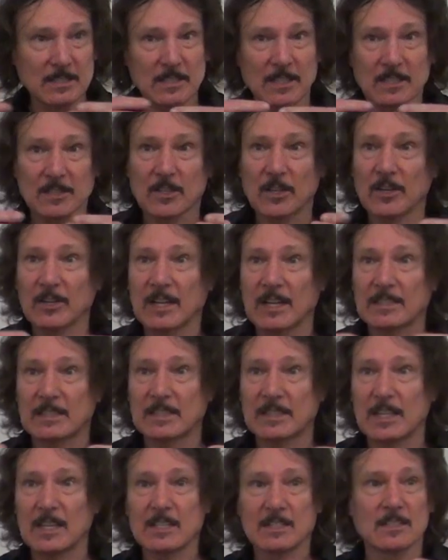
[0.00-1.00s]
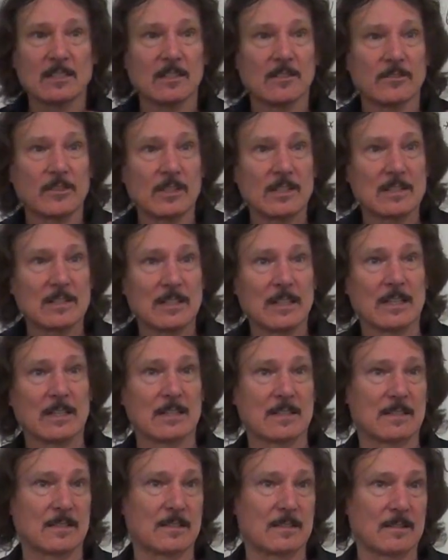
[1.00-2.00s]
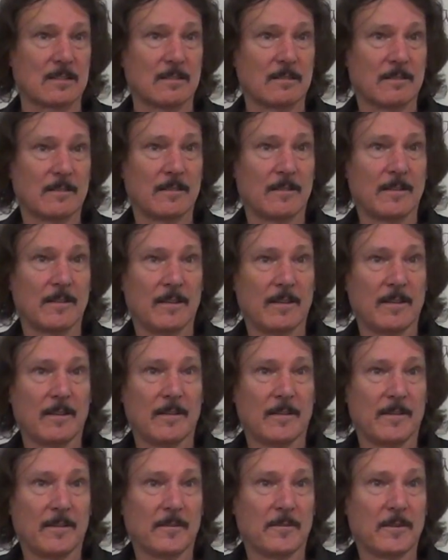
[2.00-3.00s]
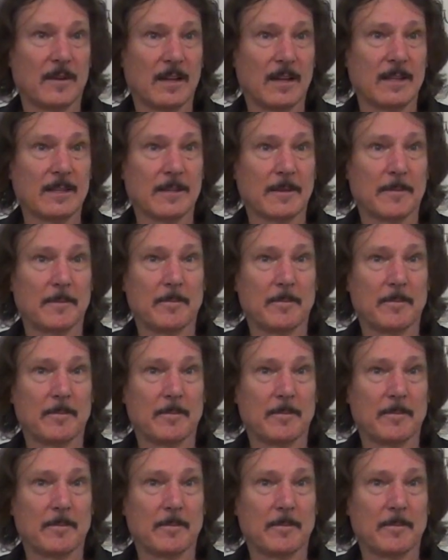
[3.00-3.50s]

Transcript: is just concatenation of these lists, right?